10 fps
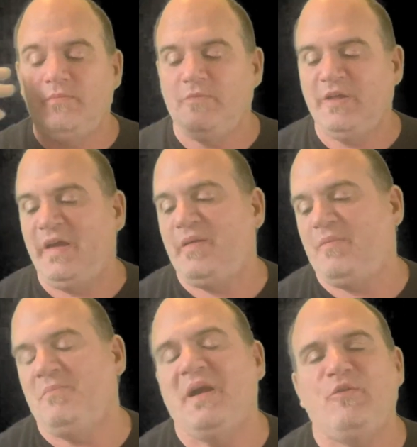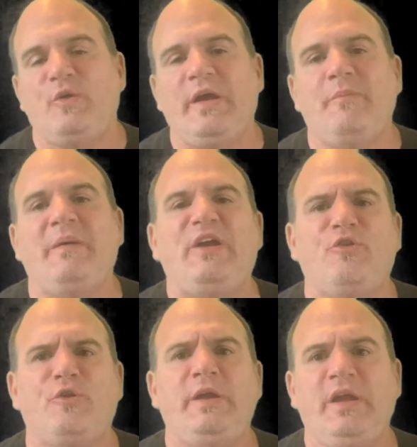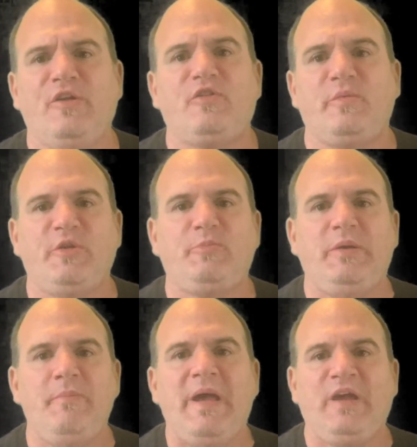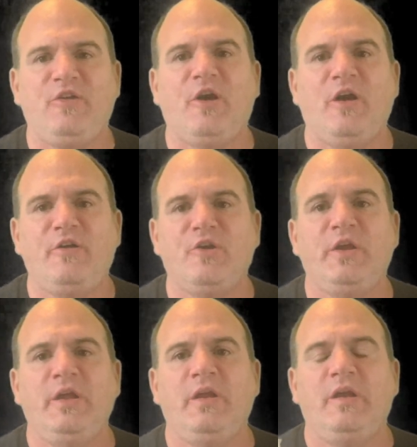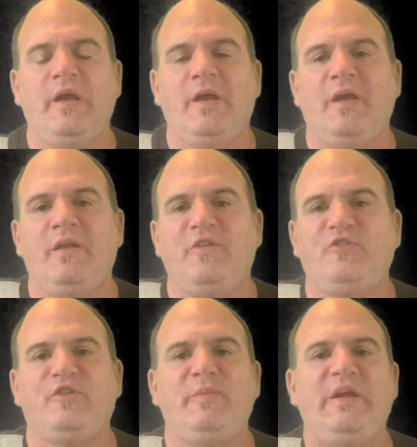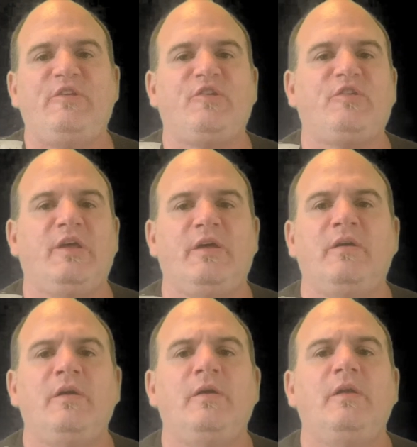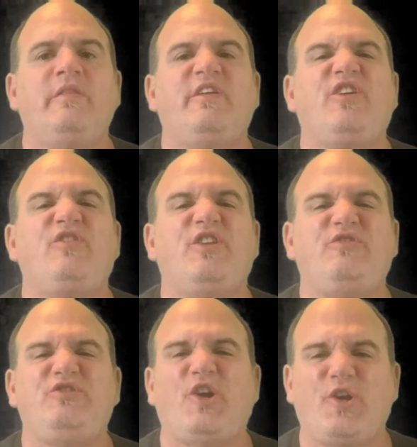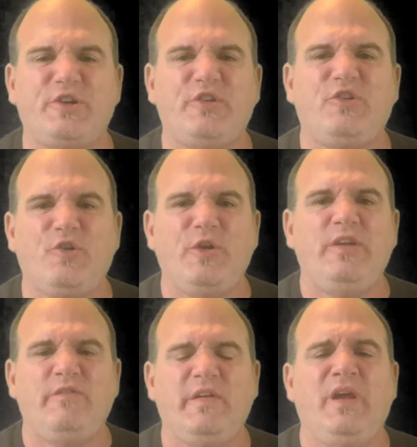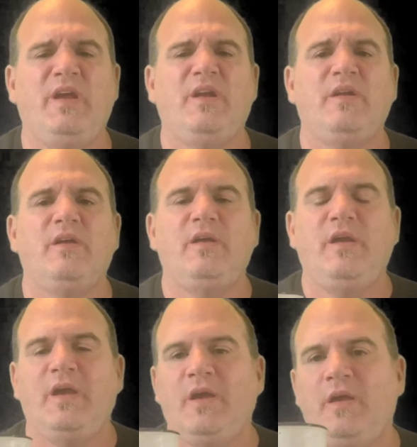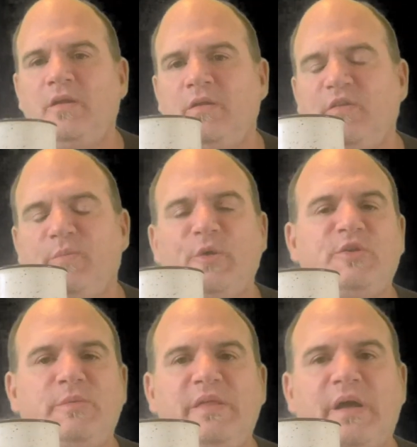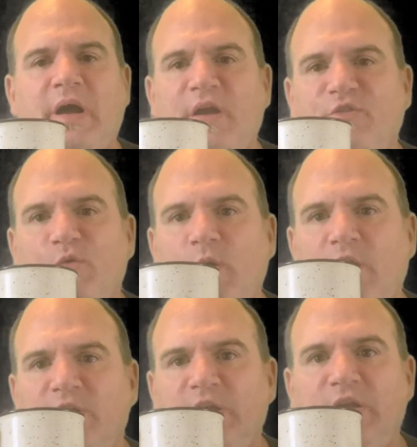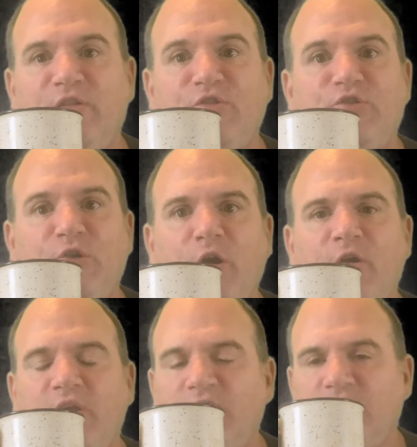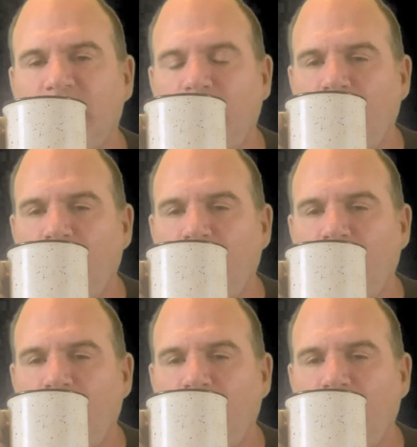Like my green is supposed to be Mang Da green, and it just means it's the darkest green vein, and it's supposed to be the highest quality and the strongest.